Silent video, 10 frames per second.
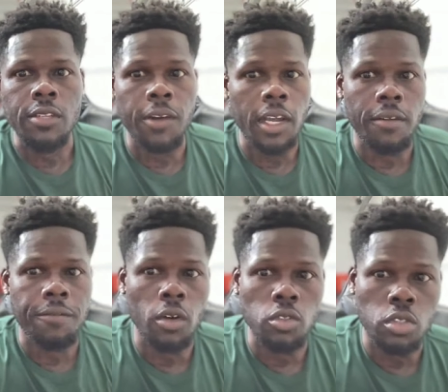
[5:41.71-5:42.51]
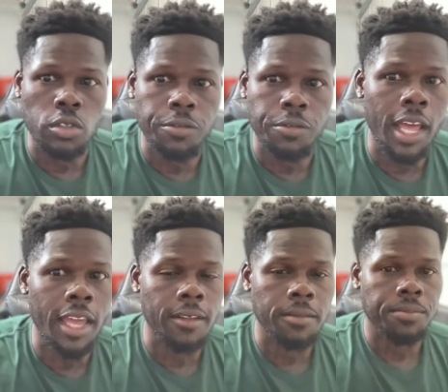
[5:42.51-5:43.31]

fucking vultures feel like